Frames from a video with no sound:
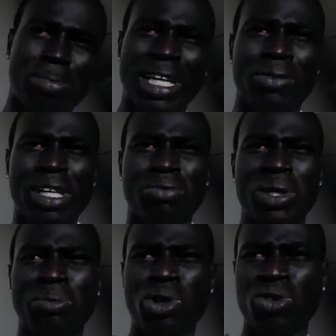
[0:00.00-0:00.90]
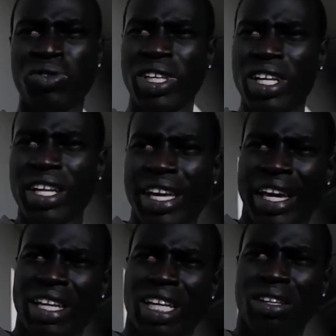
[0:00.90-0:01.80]
But anyways, we moved
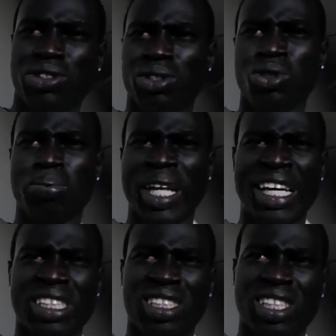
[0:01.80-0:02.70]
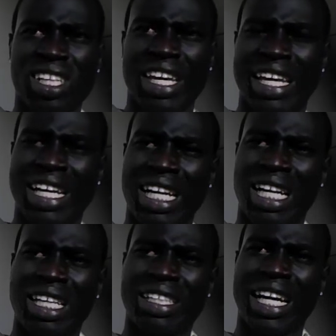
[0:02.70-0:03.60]
and uh, to a new place. And
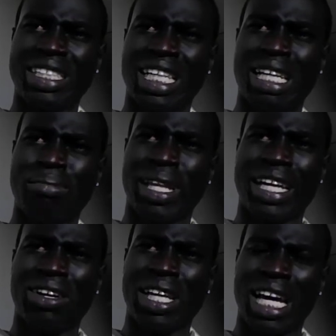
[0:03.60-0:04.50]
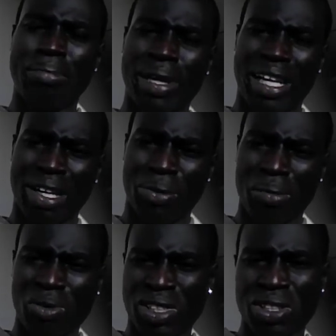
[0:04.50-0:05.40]
uh, that time, like I got, uh, we
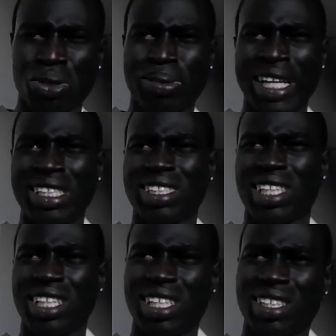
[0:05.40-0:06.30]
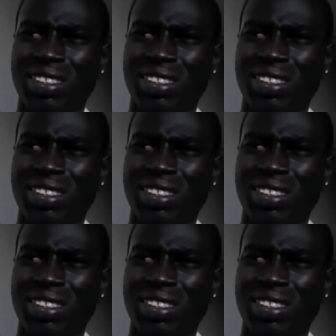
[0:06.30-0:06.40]
moved to a new place. Uh,